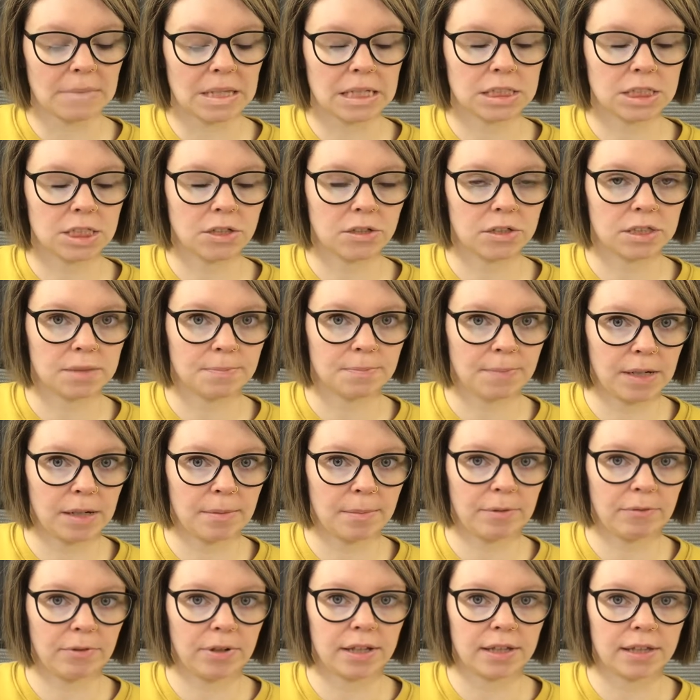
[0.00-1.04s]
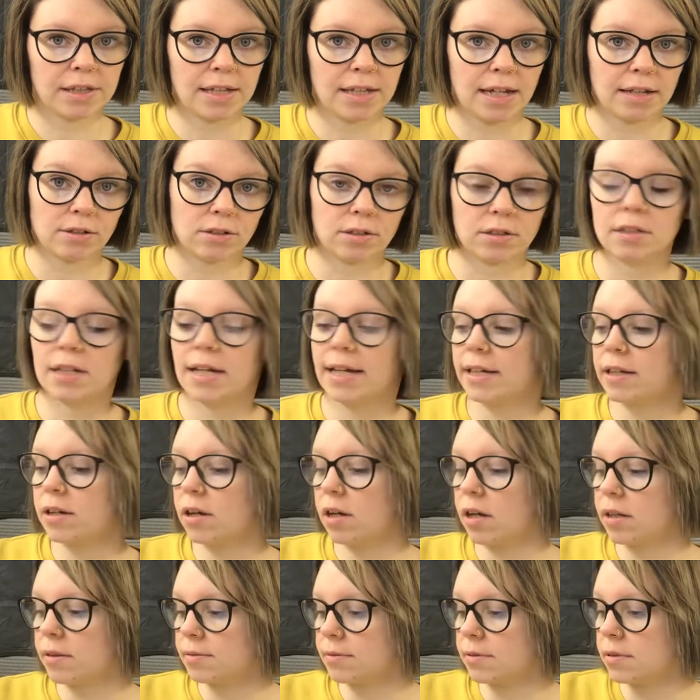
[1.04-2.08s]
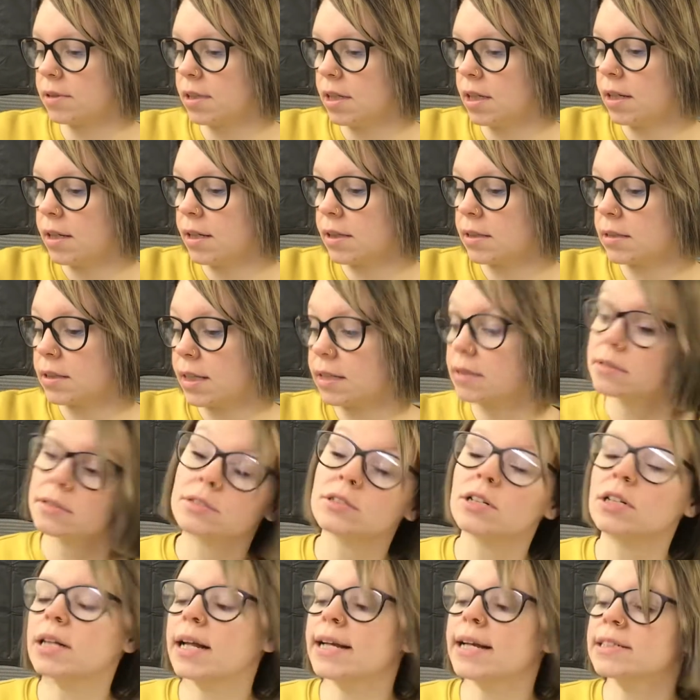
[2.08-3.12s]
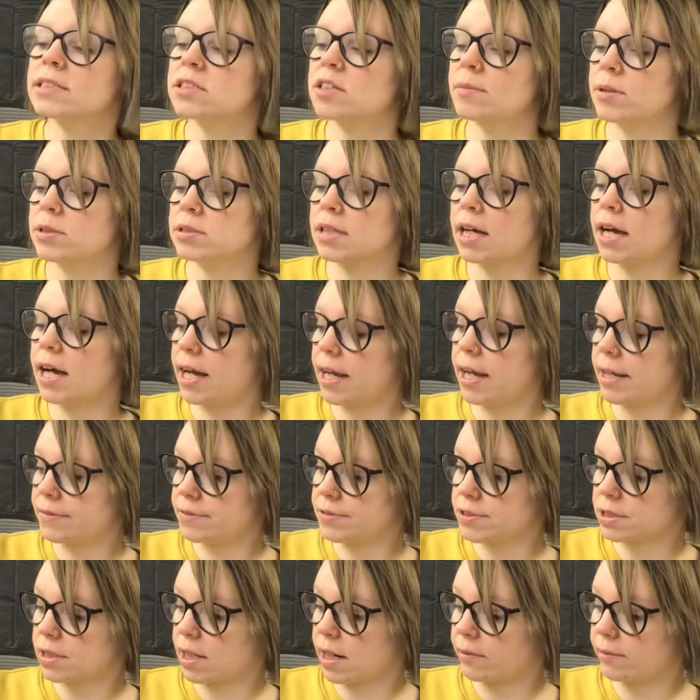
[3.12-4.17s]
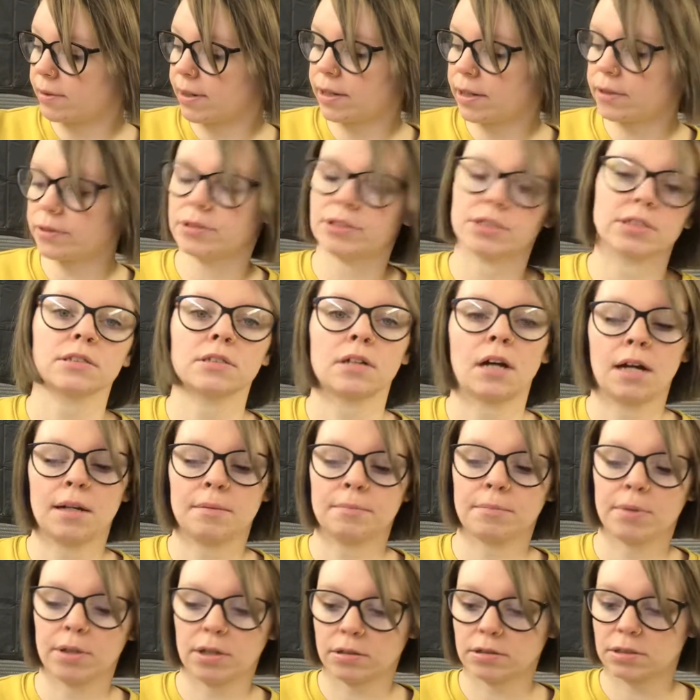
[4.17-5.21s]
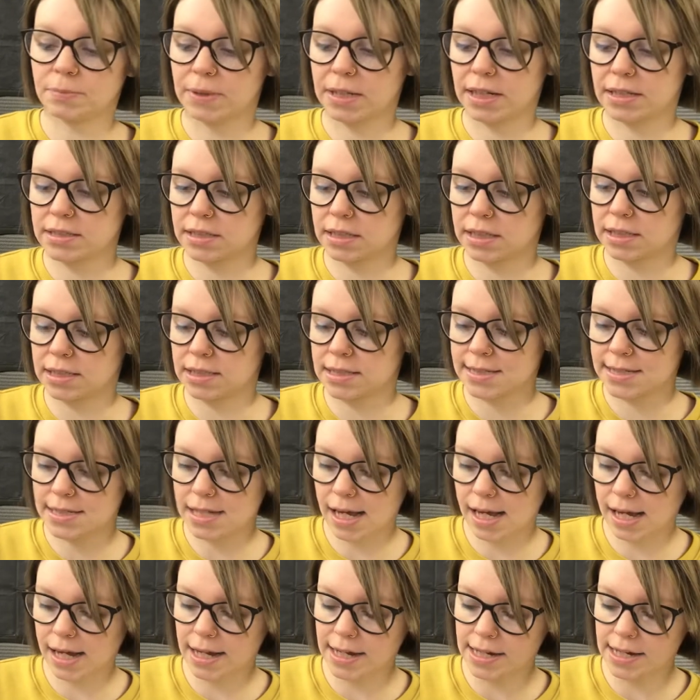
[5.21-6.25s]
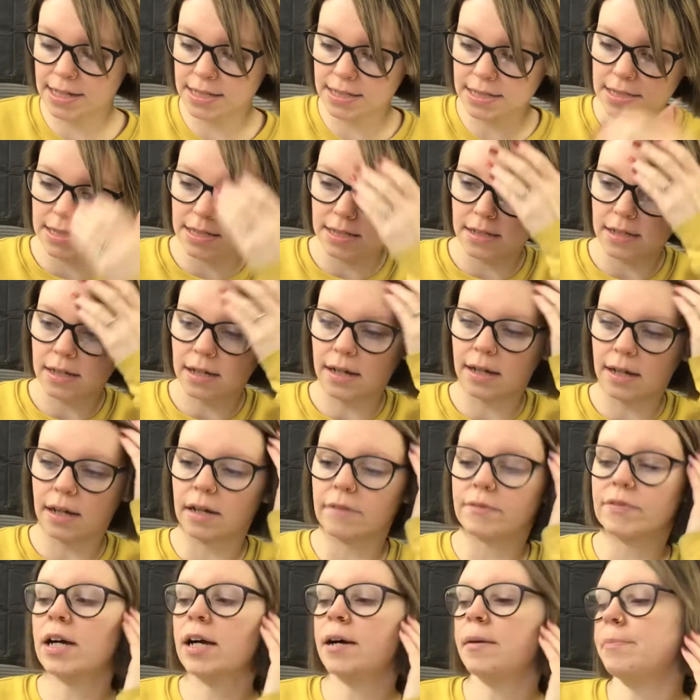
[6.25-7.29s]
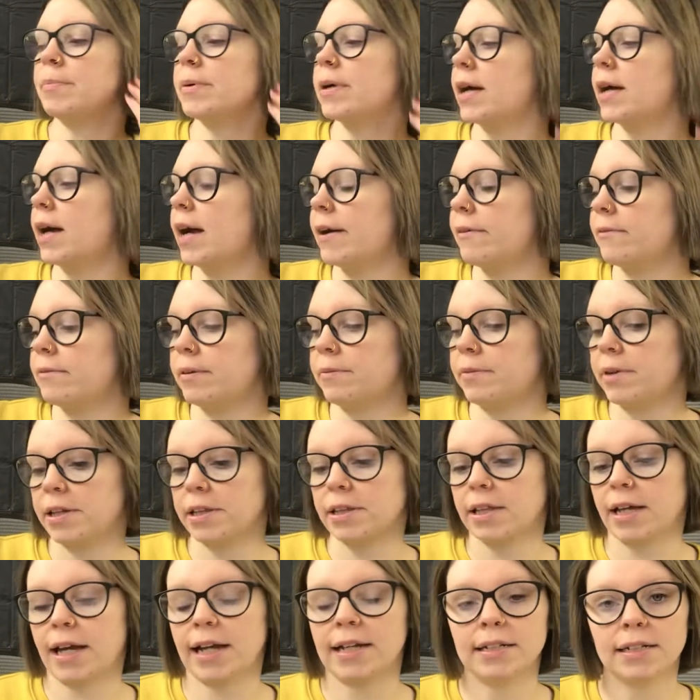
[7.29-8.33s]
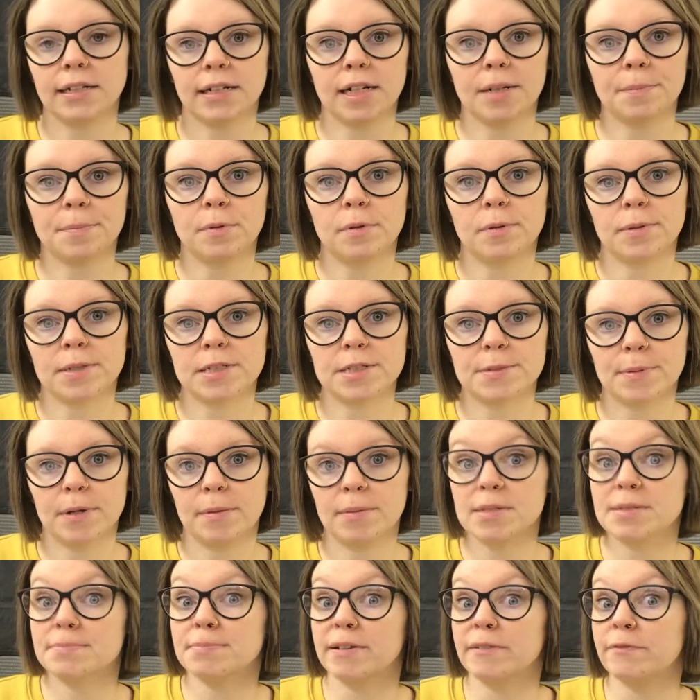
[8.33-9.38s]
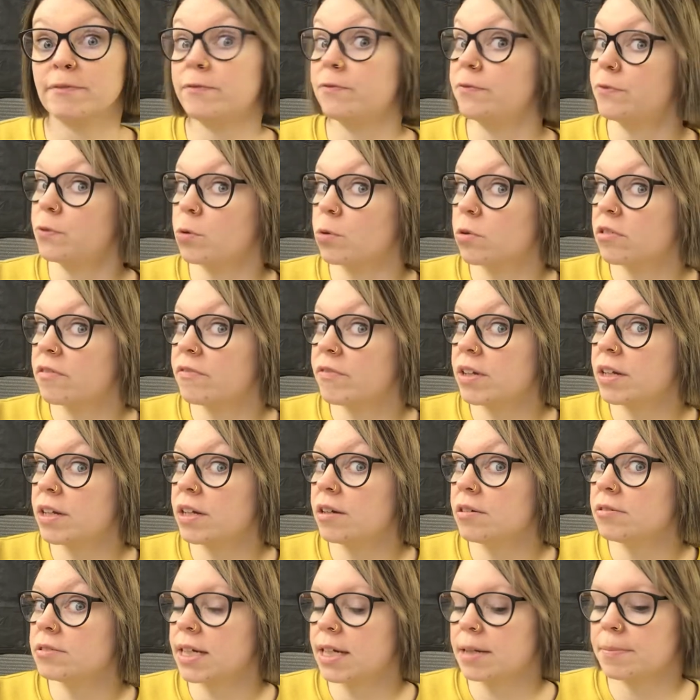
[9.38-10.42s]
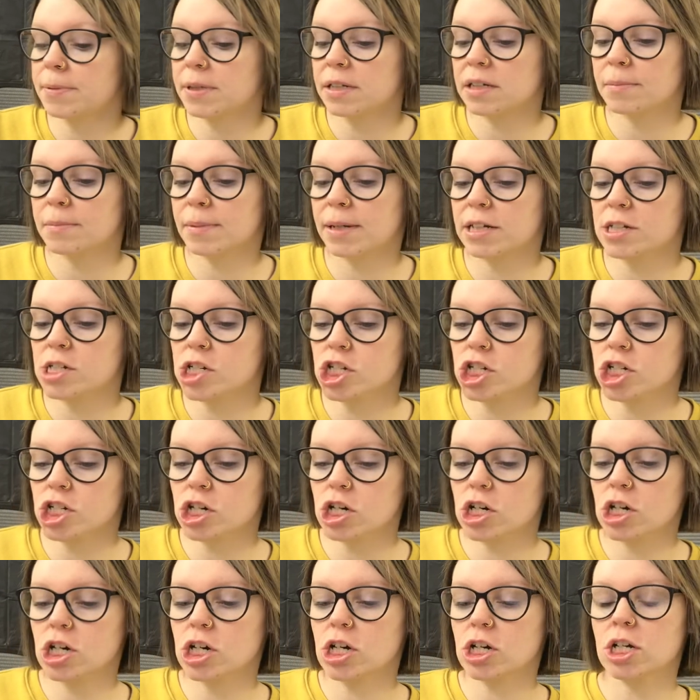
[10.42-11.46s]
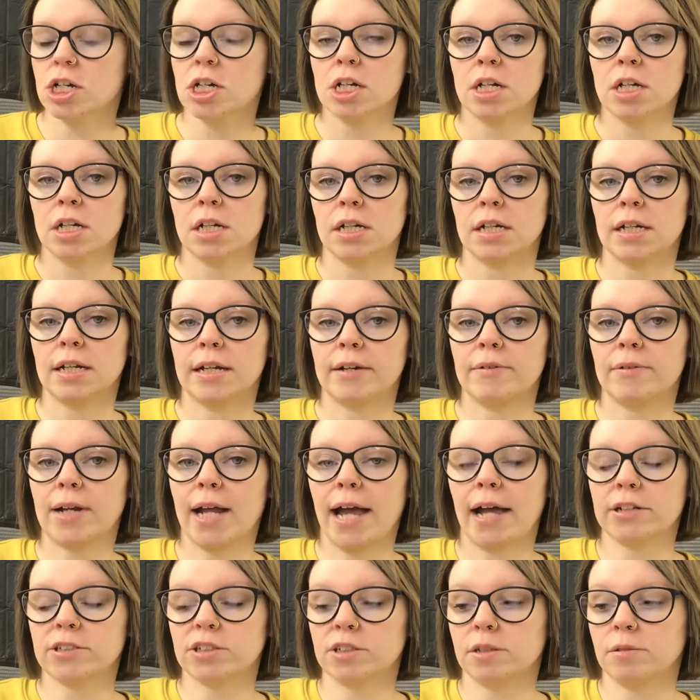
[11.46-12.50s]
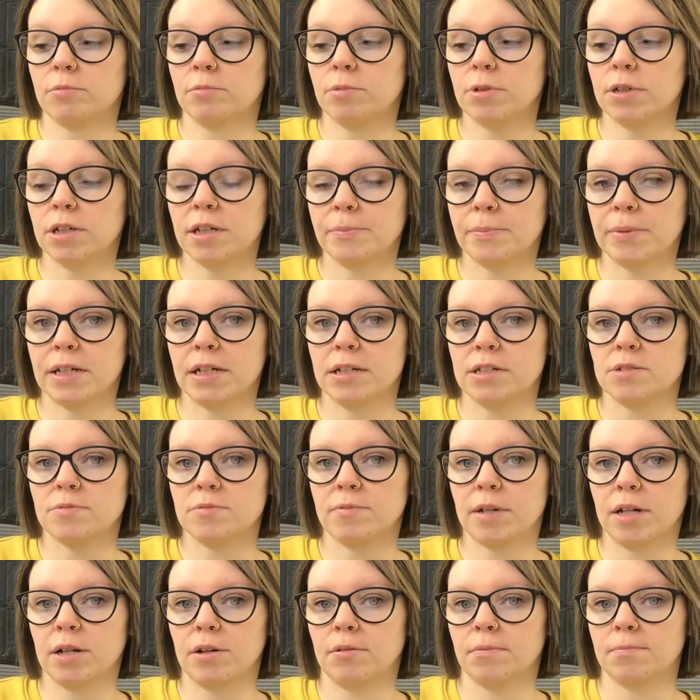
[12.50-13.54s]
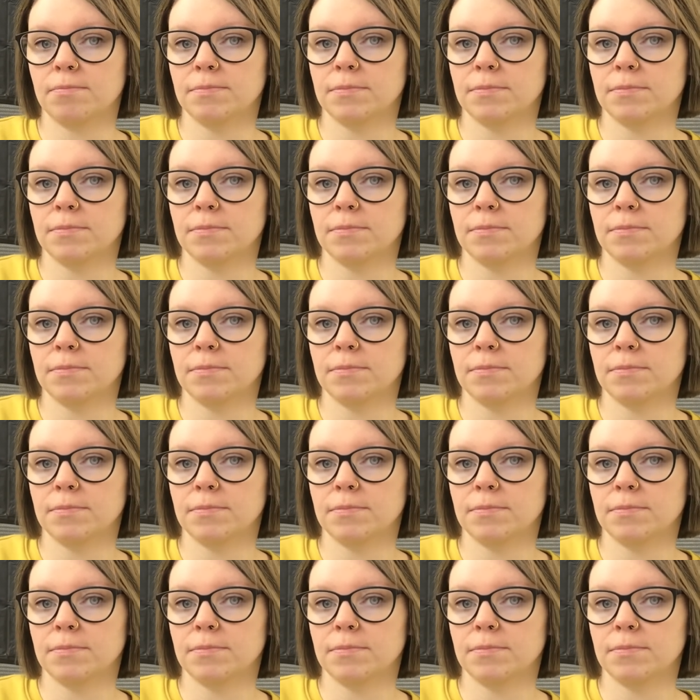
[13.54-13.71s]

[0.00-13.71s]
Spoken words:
to experiment with that look like snowballs. I've just got regular cotton balls because of the size of cup I went with. I did a couple of experiments before videotaping to make sure it would actually work, because we know